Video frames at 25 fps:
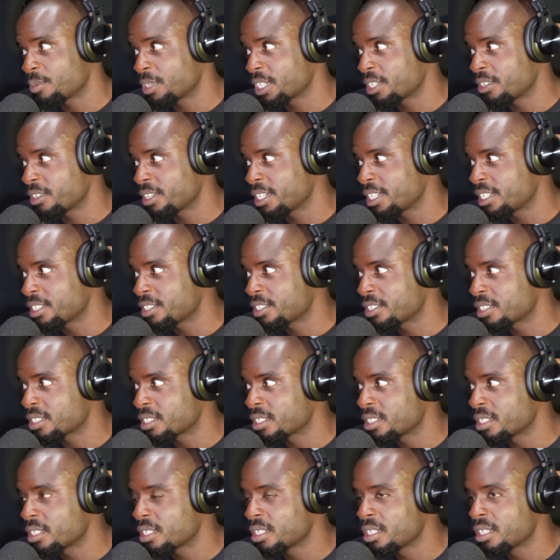my grades.
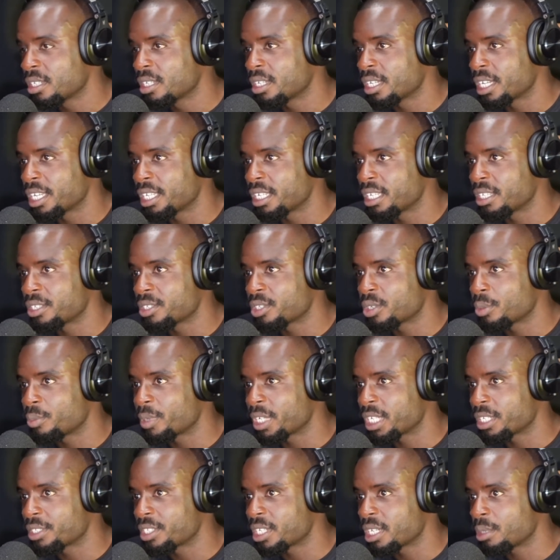Mm-hmm. And then so
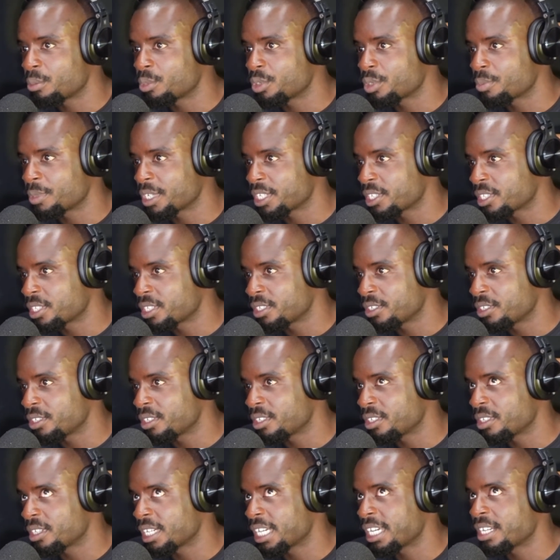by the time it was my senior
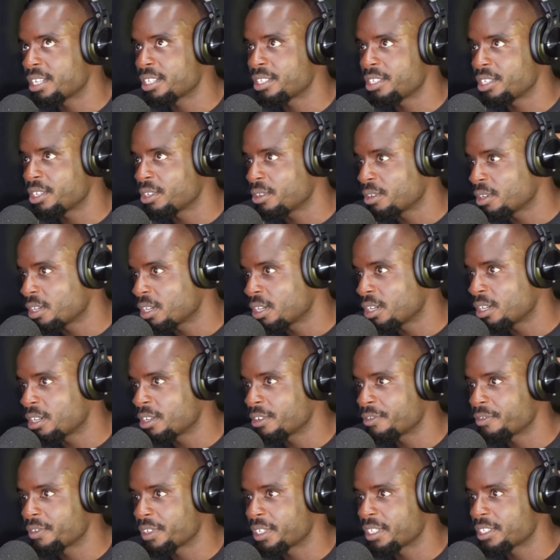year, I had a year
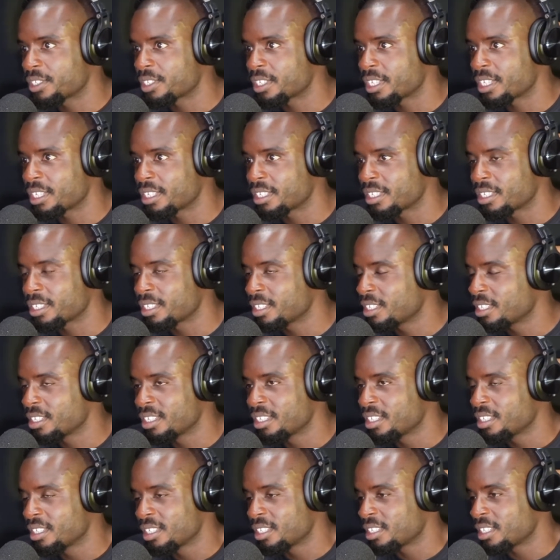off, and it's like
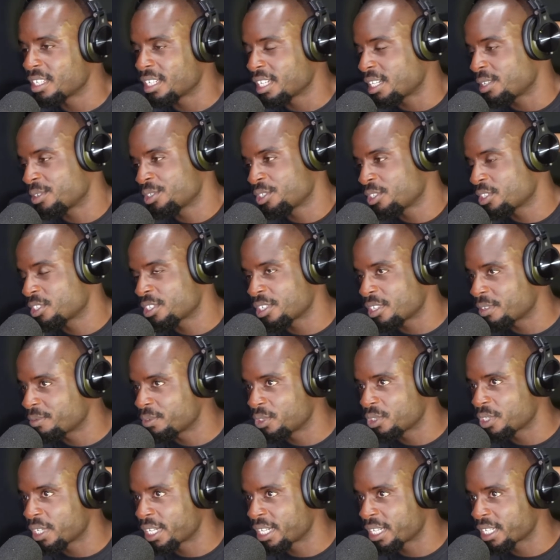I was just off
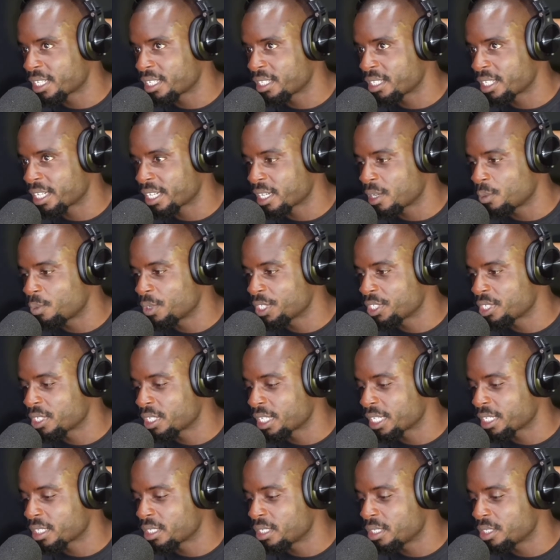track. And like I went to
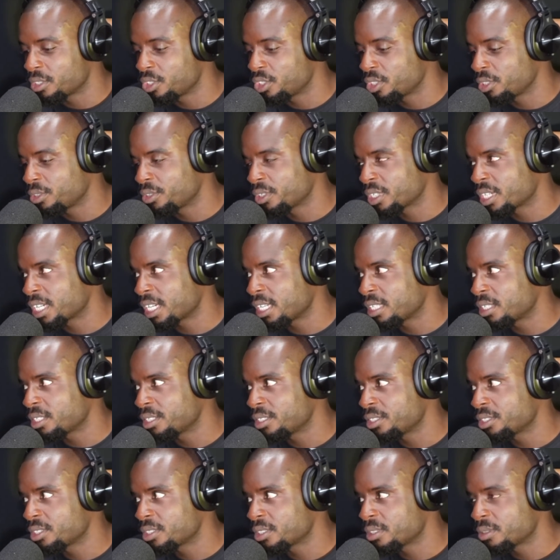like a junior
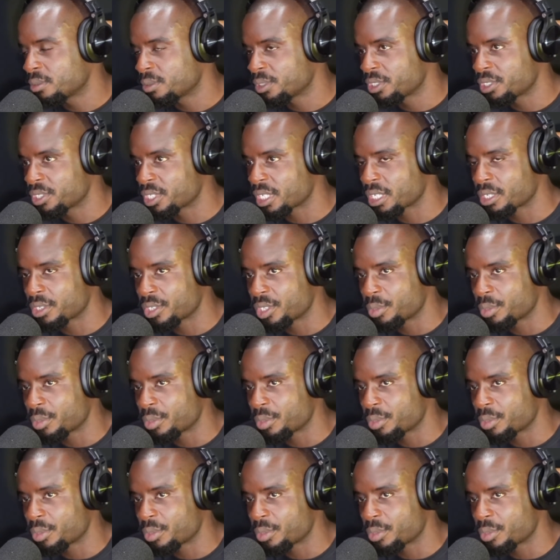college, which is like a